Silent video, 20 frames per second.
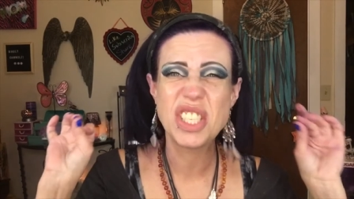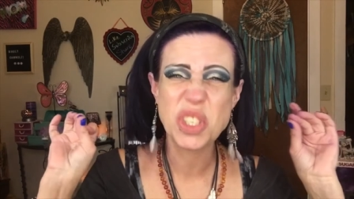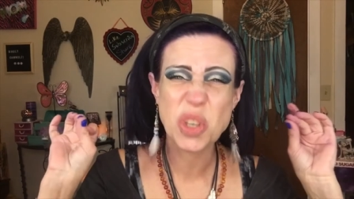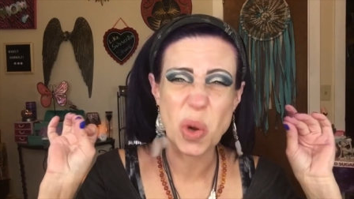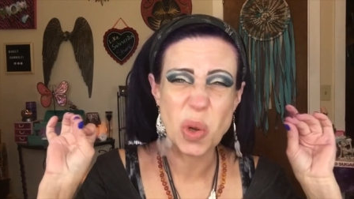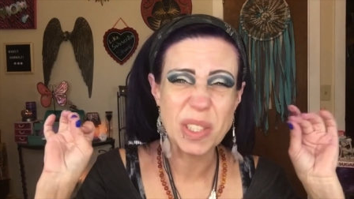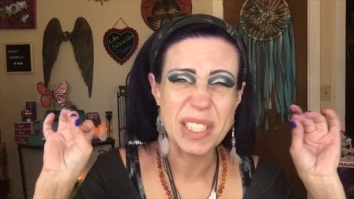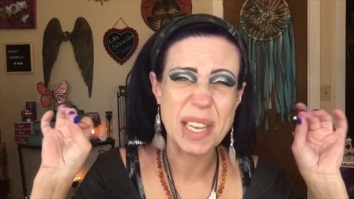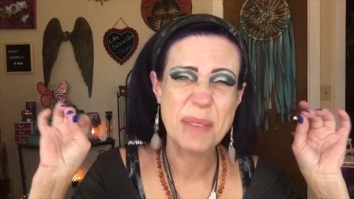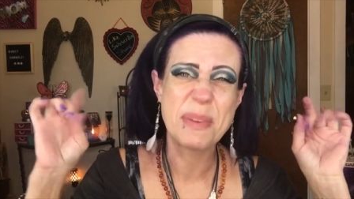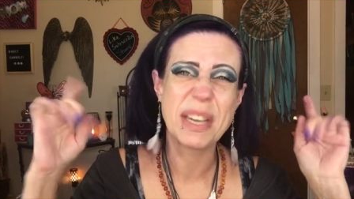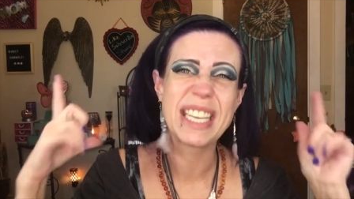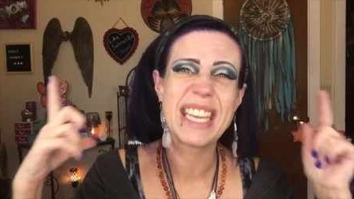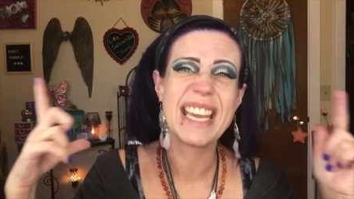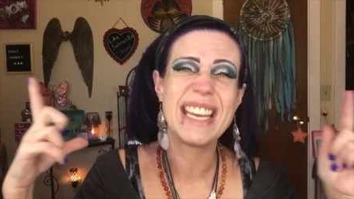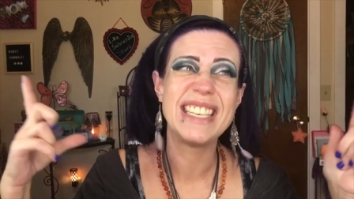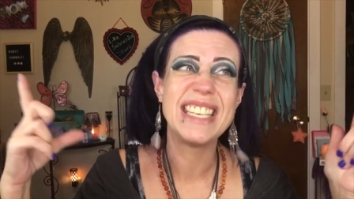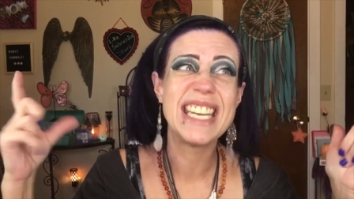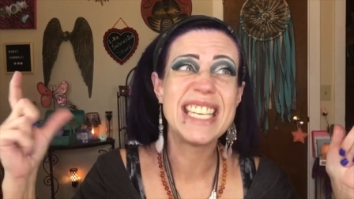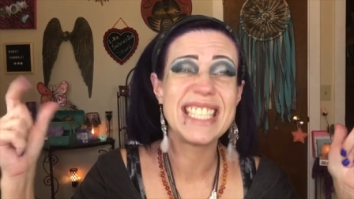told him
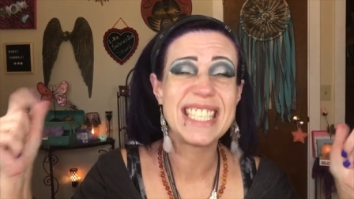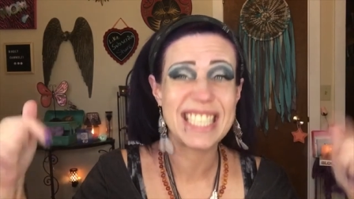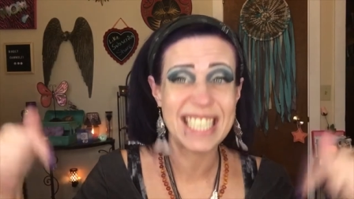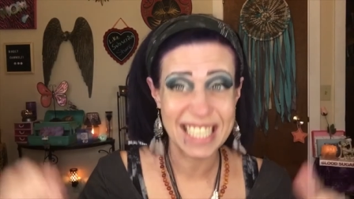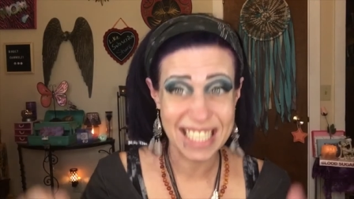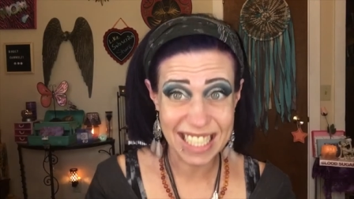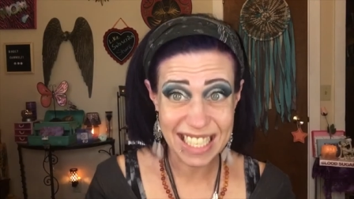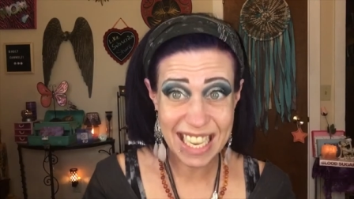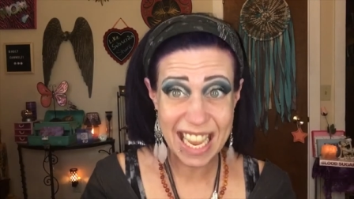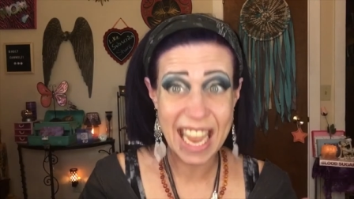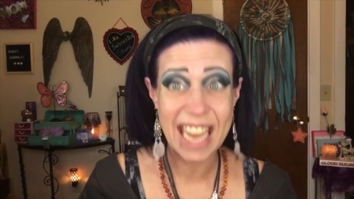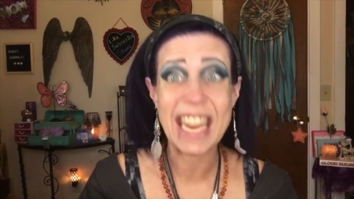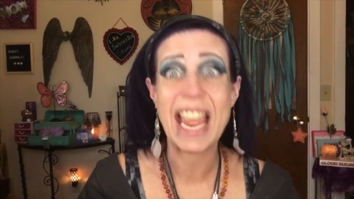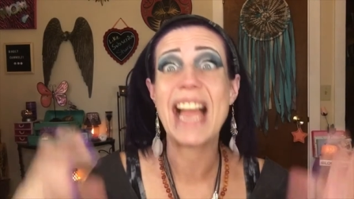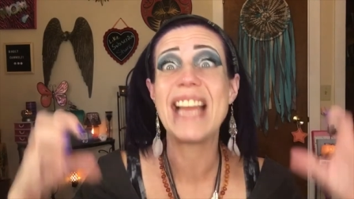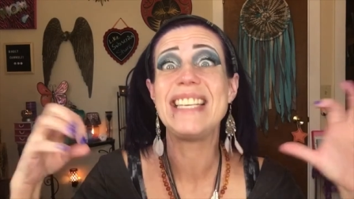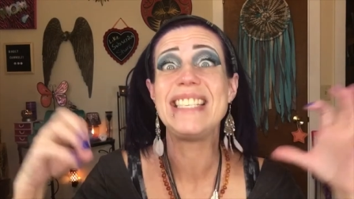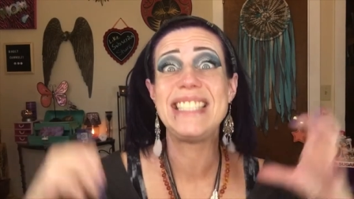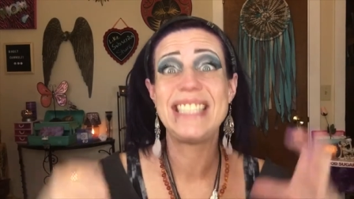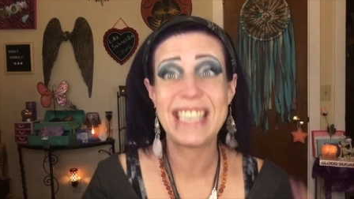again today
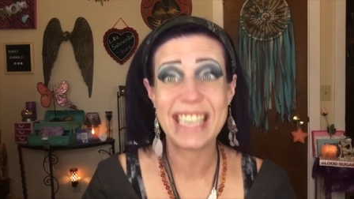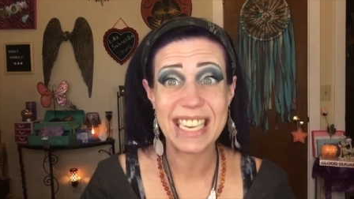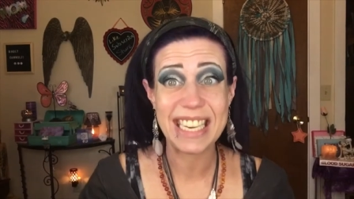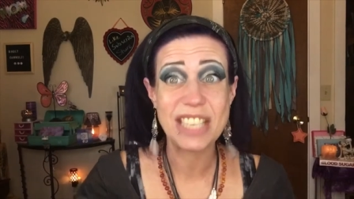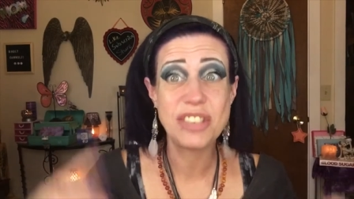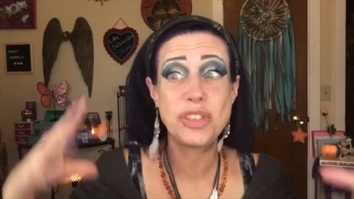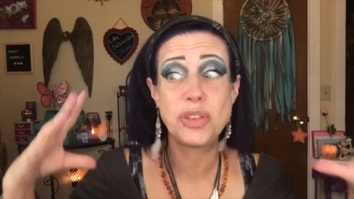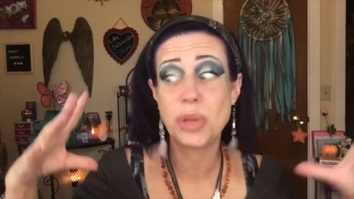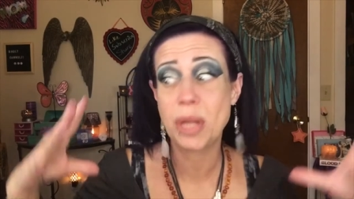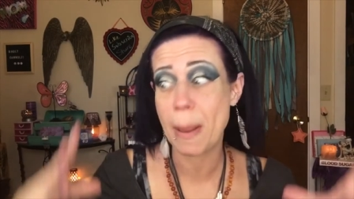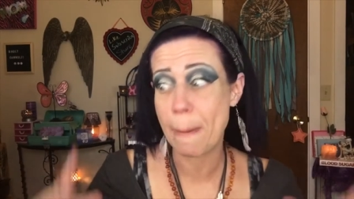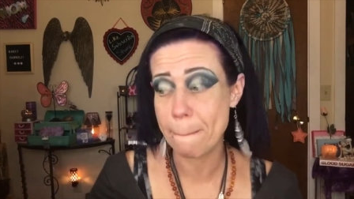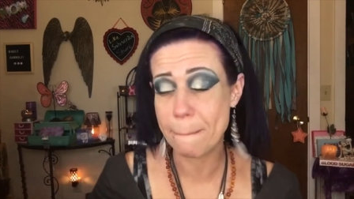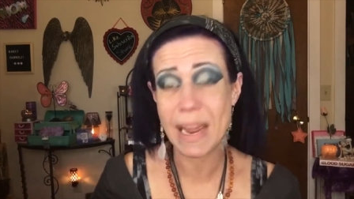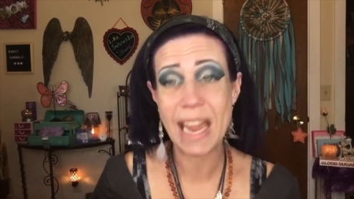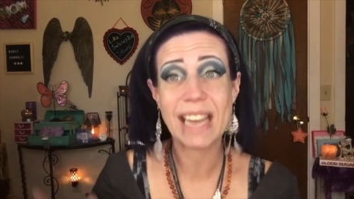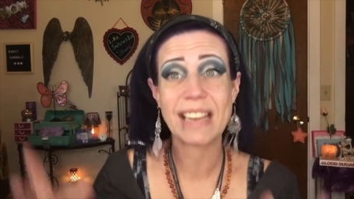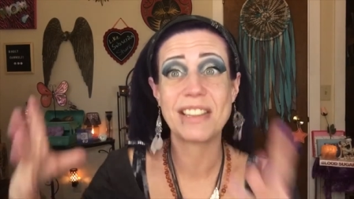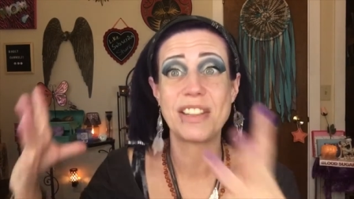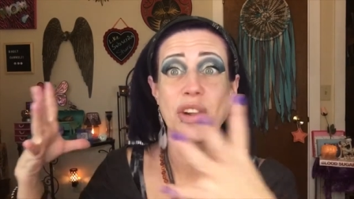I need to get
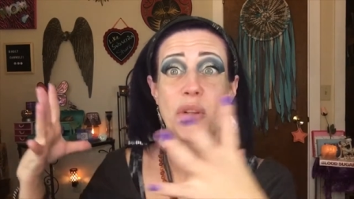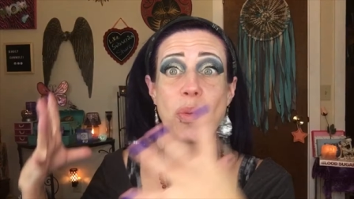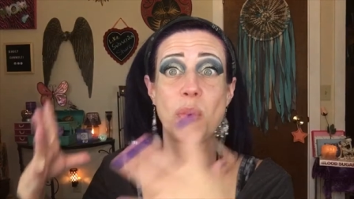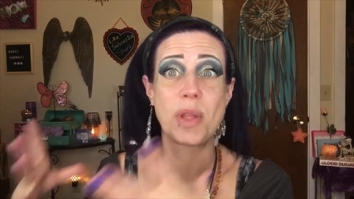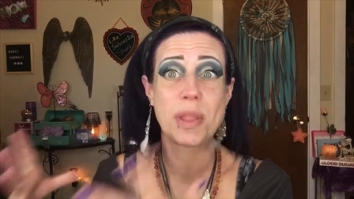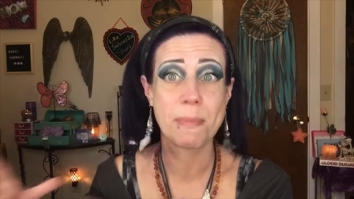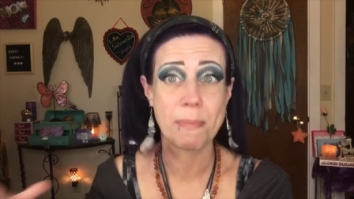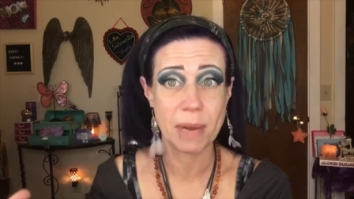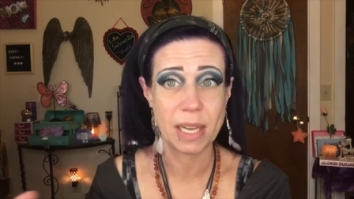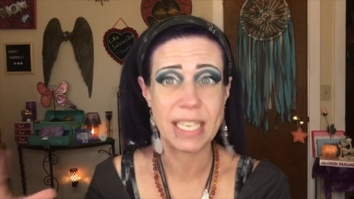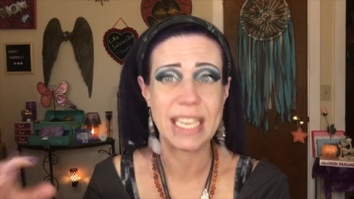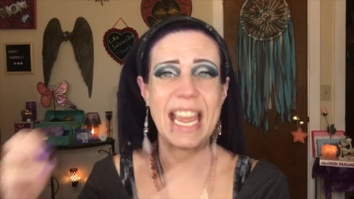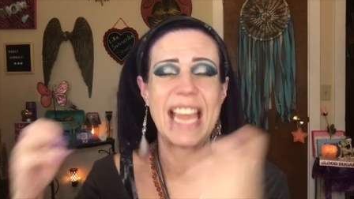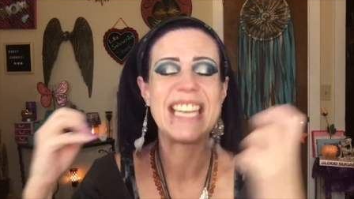back there with money.